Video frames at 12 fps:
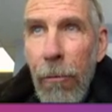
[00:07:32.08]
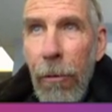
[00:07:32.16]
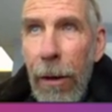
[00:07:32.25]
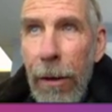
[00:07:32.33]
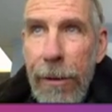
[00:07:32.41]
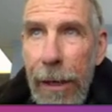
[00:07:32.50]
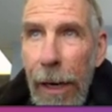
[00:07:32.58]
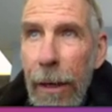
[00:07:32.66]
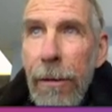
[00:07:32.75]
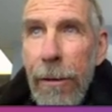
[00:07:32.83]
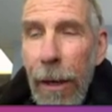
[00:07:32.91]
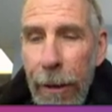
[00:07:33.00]
Well, it
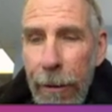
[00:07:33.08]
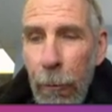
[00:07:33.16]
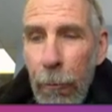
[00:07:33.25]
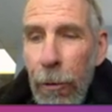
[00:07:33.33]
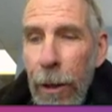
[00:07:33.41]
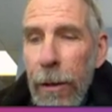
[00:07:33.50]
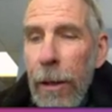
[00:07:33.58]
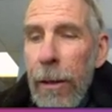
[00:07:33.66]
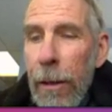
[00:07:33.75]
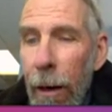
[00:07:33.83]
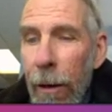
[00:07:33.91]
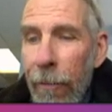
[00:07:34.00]
sounds like they really
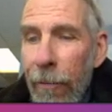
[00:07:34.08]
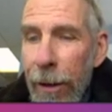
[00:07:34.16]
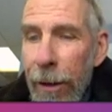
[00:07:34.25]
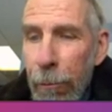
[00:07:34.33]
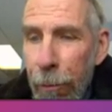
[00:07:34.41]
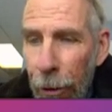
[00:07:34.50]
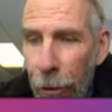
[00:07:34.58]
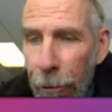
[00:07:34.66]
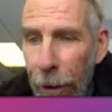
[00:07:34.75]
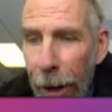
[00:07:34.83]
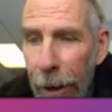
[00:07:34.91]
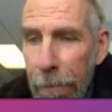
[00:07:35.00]
love your
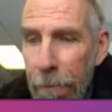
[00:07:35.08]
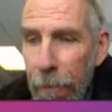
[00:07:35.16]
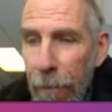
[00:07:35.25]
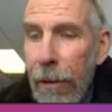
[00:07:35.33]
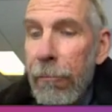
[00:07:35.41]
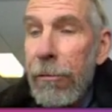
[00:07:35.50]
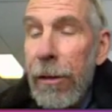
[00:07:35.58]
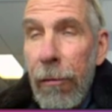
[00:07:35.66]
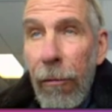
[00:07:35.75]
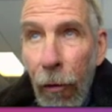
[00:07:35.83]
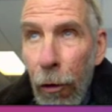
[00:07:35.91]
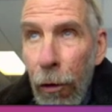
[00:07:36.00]
program. It was
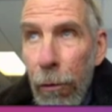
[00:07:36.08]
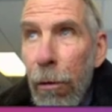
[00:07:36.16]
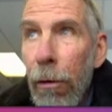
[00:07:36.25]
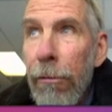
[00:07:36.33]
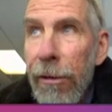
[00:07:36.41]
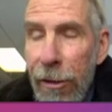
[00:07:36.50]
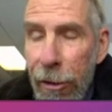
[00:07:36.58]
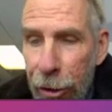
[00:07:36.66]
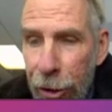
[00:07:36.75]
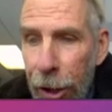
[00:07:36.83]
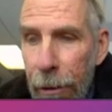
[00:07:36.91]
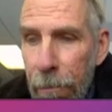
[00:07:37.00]
affordable, it was
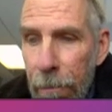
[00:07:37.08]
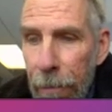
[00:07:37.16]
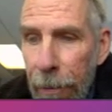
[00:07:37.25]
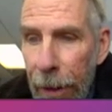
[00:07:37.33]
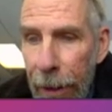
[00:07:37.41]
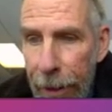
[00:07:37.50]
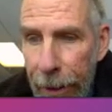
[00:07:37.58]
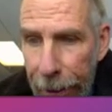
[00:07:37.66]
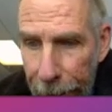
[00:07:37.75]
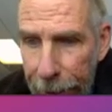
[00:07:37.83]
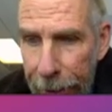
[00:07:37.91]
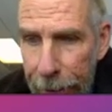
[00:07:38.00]
cheap, they could
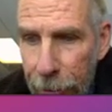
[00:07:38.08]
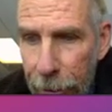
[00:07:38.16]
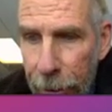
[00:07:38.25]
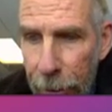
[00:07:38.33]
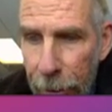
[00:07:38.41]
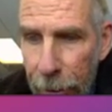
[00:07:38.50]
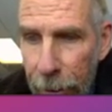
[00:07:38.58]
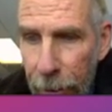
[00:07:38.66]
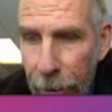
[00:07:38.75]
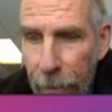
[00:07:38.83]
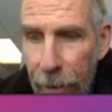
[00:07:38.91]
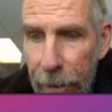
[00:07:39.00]
get into it,
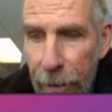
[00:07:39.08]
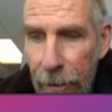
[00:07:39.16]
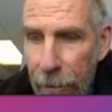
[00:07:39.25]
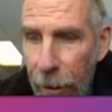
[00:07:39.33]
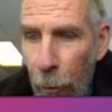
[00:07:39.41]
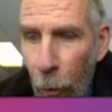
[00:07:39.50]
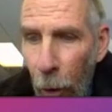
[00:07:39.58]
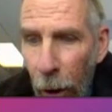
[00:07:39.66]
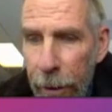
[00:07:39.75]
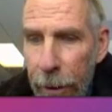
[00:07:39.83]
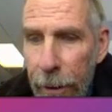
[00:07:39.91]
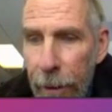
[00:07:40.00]
so they
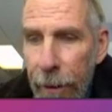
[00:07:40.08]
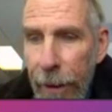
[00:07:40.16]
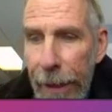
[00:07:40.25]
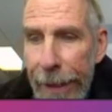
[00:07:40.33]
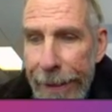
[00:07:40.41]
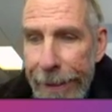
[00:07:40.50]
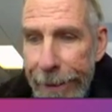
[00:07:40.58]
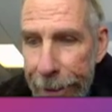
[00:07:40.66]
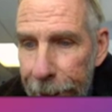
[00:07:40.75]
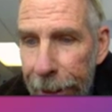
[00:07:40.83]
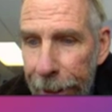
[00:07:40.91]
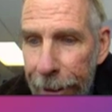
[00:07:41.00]
wanted it, they
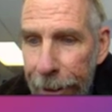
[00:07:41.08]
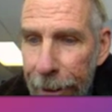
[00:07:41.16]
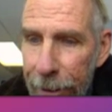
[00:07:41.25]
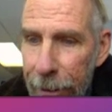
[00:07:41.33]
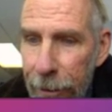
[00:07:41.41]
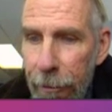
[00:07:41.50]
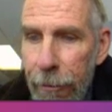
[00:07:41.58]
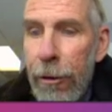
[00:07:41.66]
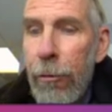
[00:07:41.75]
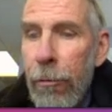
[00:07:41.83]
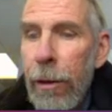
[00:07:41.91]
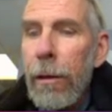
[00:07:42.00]
did. So
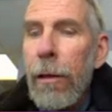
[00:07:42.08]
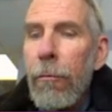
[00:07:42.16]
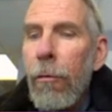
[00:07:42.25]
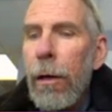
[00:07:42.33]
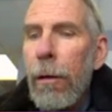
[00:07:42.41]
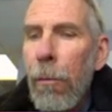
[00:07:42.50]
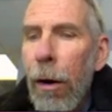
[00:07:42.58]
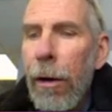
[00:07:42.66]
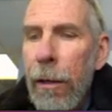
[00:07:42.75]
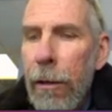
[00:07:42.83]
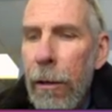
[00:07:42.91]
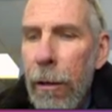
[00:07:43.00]
you really want to
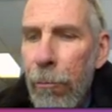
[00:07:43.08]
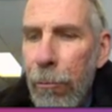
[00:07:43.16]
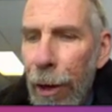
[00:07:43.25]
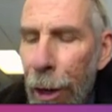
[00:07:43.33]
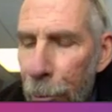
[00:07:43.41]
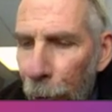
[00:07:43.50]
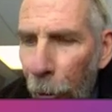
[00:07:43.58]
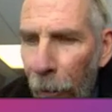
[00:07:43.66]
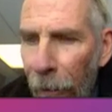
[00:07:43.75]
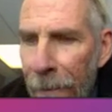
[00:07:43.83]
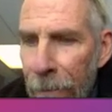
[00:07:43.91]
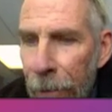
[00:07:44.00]
market to them people.
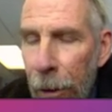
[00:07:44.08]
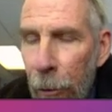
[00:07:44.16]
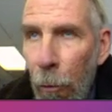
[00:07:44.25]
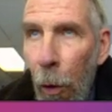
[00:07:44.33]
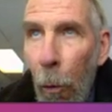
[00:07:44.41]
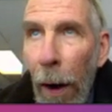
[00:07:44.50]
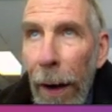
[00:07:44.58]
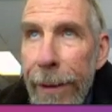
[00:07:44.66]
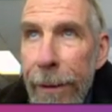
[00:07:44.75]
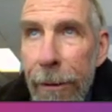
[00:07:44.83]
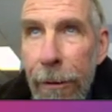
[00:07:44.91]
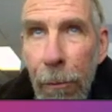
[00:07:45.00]
Well, why
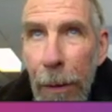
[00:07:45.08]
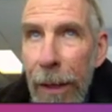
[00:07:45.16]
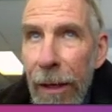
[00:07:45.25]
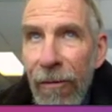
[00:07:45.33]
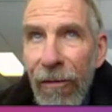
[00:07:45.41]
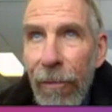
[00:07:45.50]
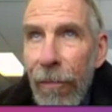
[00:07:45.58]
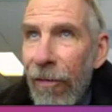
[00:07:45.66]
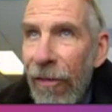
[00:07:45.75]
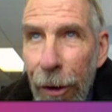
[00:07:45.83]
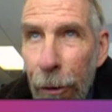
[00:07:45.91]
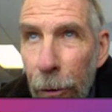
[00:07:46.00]
did so many
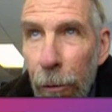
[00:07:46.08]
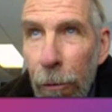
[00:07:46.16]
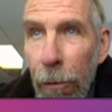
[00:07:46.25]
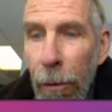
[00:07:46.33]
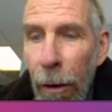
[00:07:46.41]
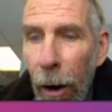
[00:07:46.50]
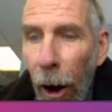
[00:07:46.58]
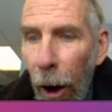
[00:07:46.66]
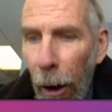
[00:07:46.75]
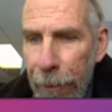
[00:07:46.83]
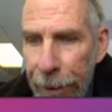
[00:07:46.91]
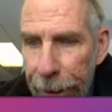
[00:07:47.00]
few
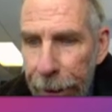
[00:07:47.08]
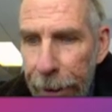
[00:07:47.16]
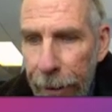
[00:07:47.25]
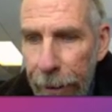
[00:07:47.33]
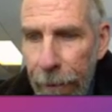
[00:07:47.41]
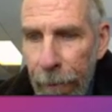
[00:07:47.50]
opt in?